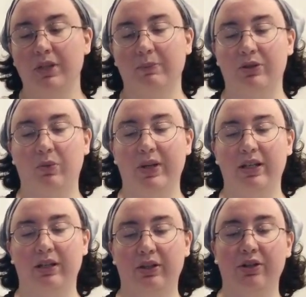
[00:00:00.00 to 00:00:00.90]

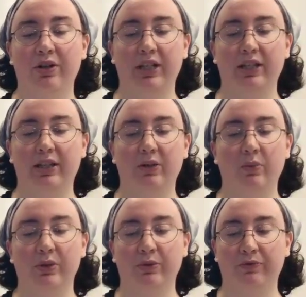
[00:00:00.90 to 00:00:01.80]
between the cookie that
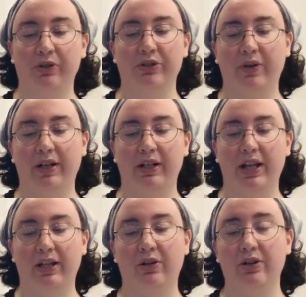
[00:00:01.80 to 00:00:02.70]
was refrigerated
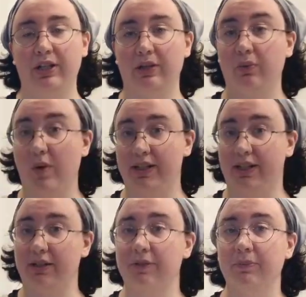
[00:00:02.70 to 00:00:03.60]
and the cookie that
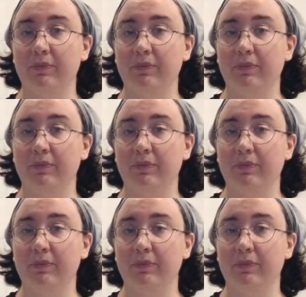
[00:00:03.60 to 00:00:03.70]
wasn't,